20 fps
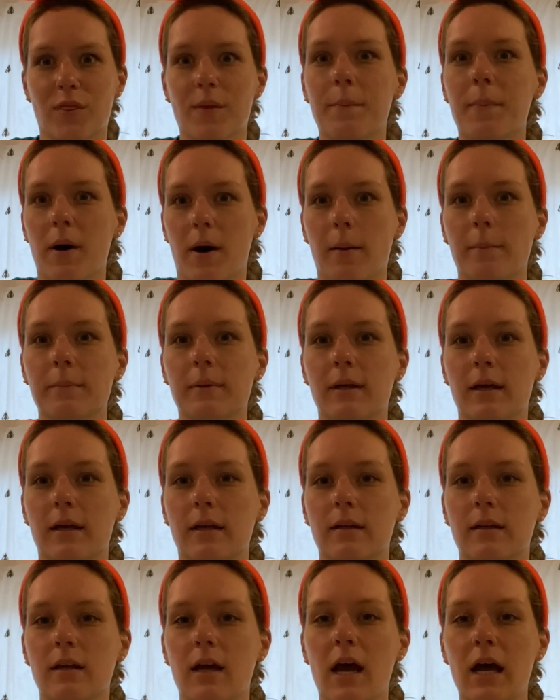the
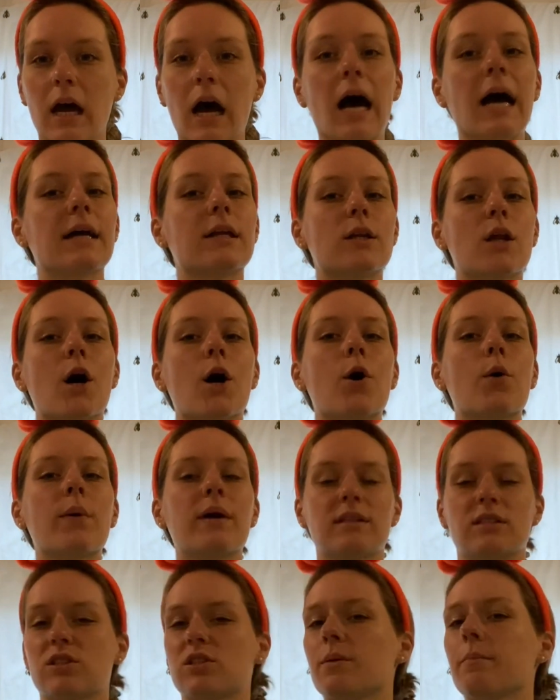pumpkin. I know
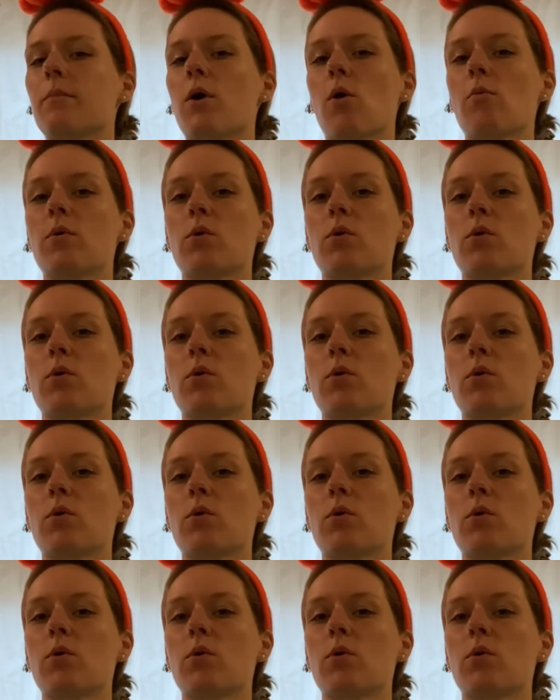it's the moment